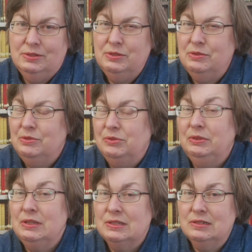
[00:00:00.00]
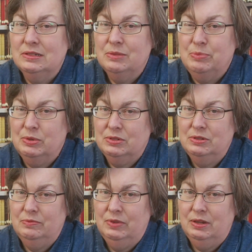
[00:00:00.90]
Do you listen to
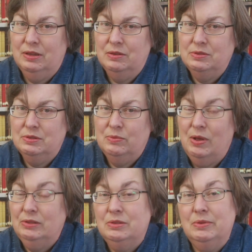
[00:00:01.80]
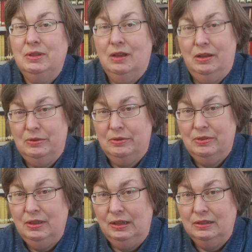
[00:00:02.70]
booktube videos while doing other
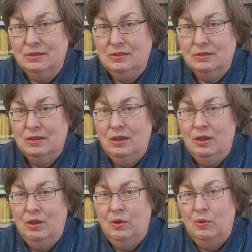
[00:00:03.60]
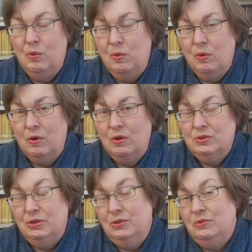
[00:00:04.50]
things, or
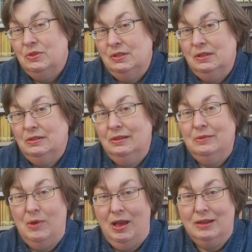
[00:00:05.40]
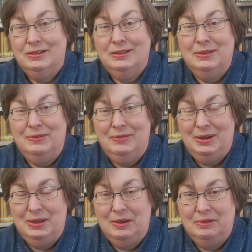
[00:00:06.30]
do you sit and watch the
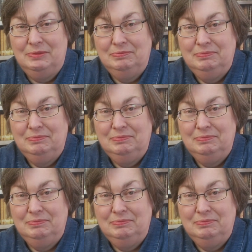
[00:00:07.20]
video?